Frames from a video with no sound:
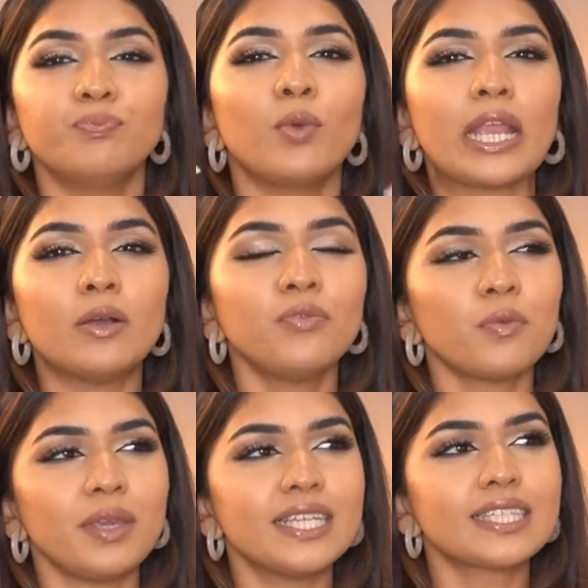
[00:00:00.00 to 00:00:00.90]
Makeup
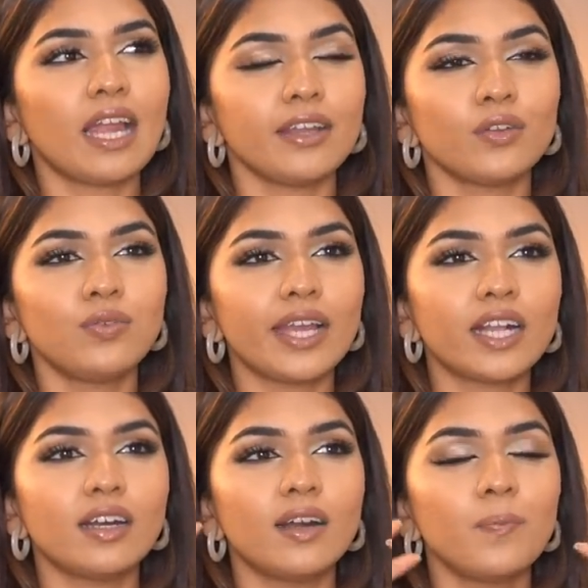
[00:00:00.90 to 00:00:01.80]
for me is kind of
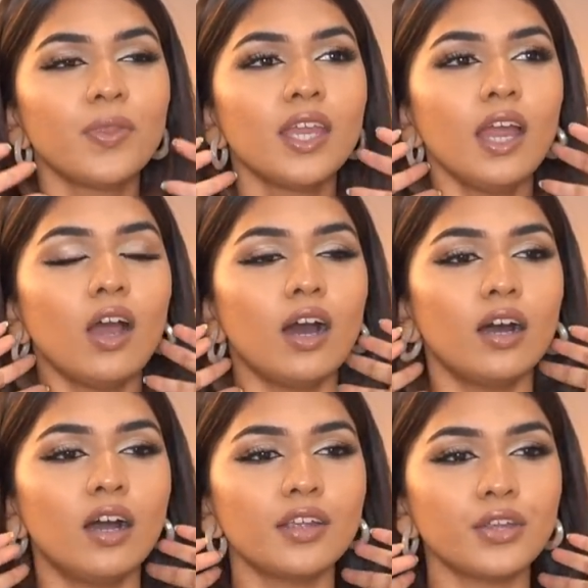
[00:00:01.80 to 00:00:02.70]
like a
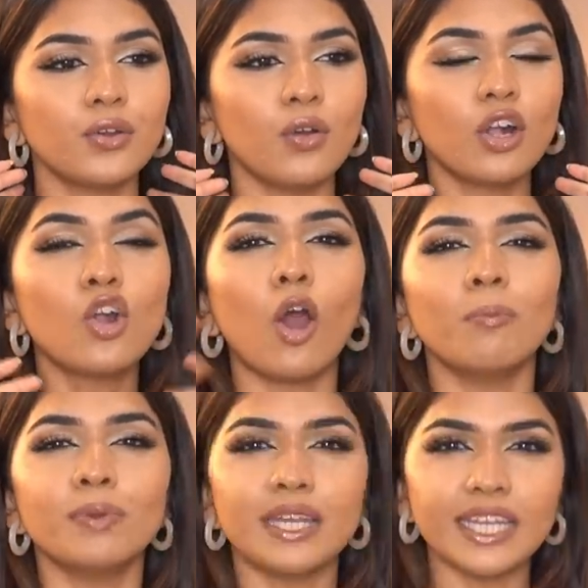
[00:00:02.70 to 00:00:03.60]

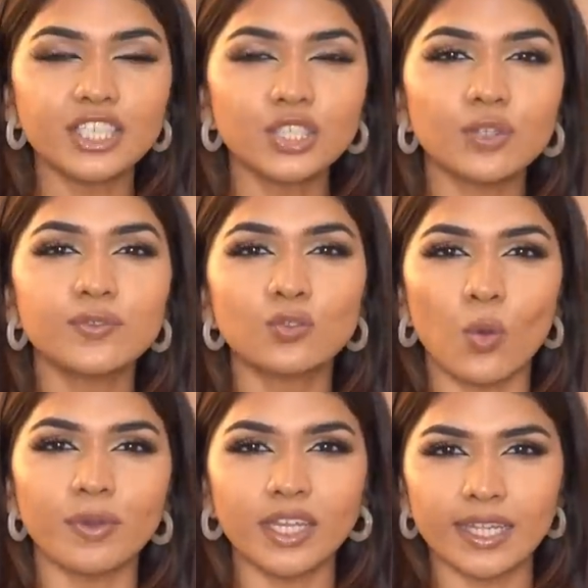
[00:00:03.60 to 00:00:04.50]
combination of
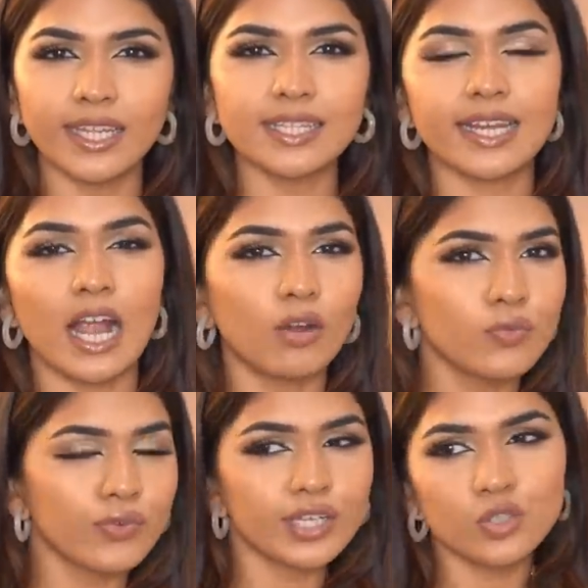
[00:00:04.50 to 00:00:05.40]
so many things, like
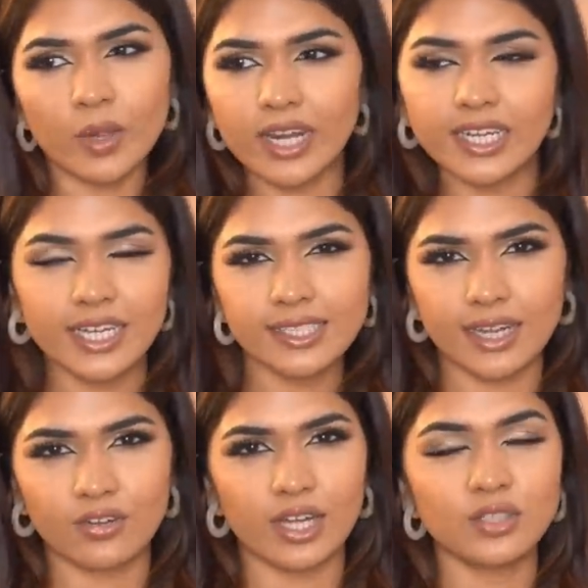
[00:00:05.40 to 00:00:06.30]
outfit, jewelry,
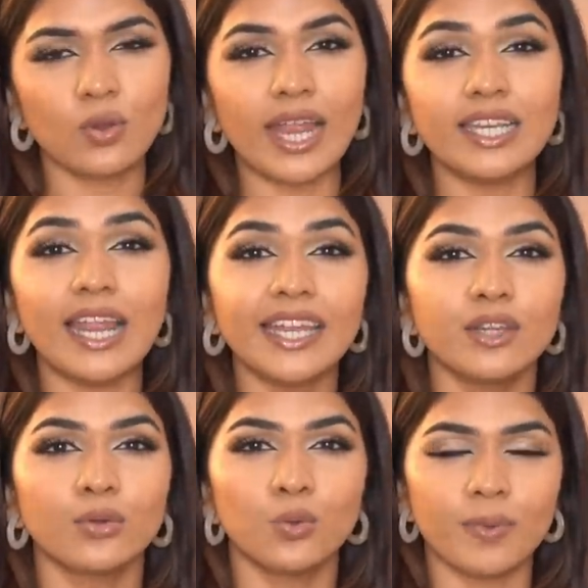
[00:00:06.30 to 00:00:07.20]
etc. So I
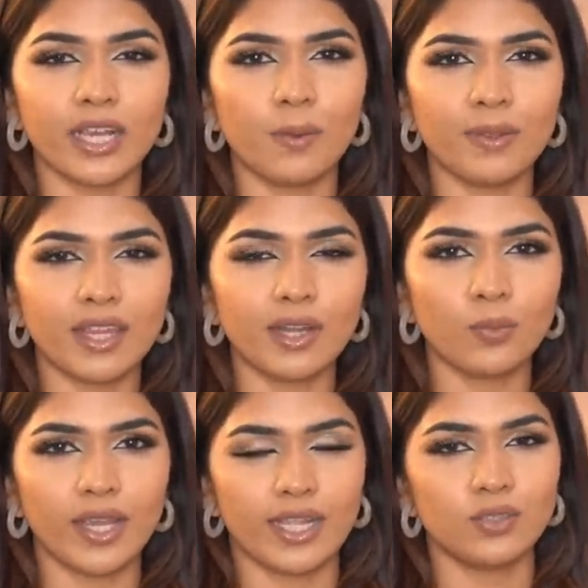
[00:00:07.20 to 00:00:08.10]
like to do makeup in that
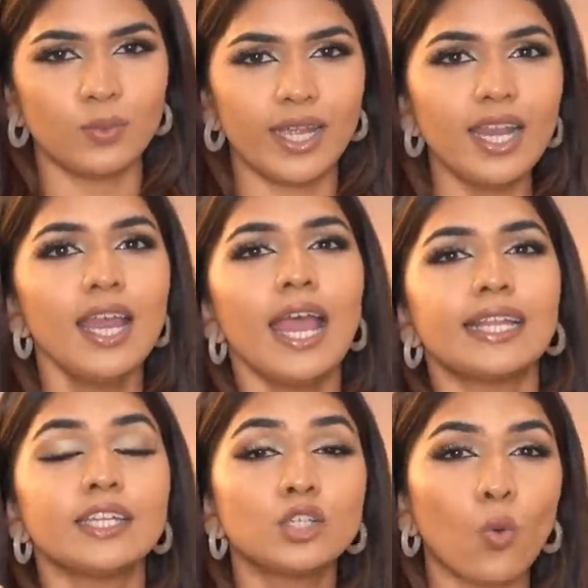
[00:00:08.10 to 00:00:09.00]
way as well.
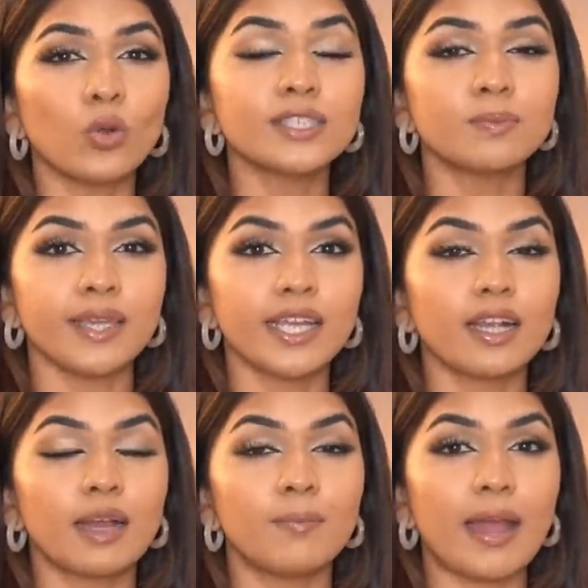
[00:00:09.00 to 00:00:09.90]
I think tones
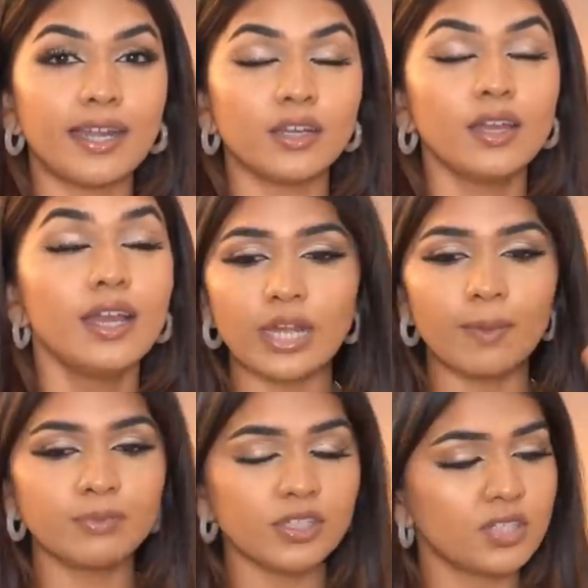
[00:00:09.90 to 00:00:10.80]
make matter.
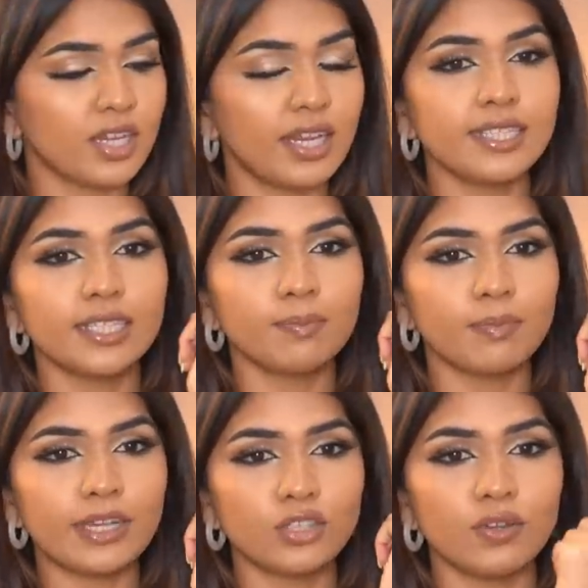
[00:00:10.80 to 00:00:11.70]
I'm just
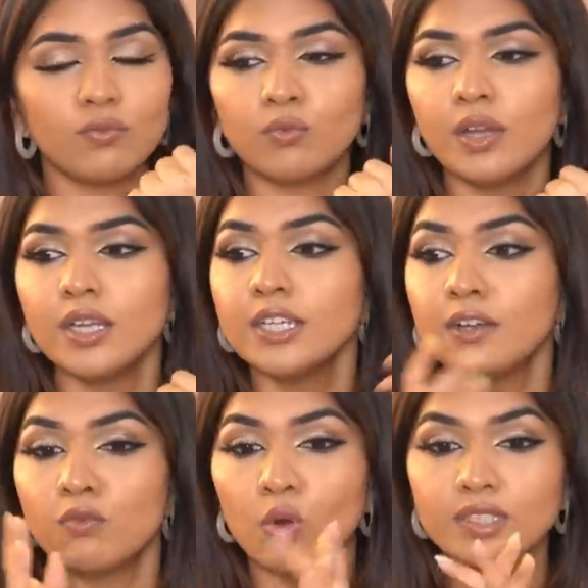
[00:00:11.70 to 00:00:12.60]
realizing I should have
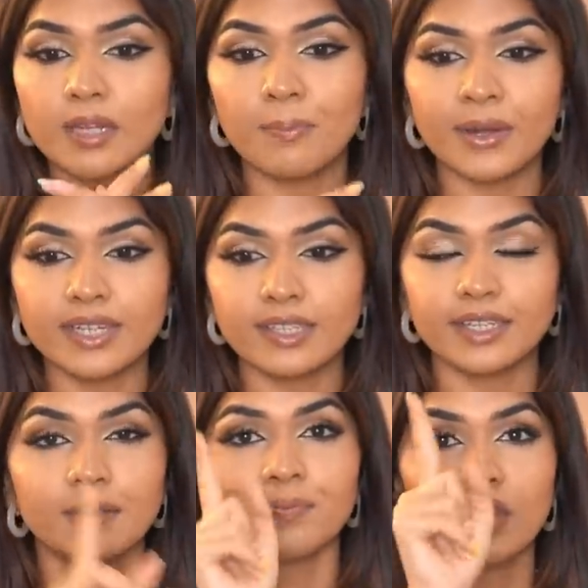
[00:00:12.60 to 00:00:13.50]
worn some
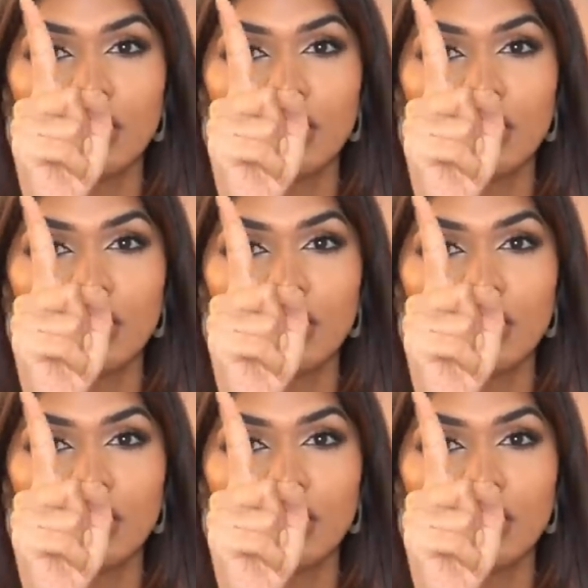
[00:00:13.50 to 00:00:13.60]
bracelet.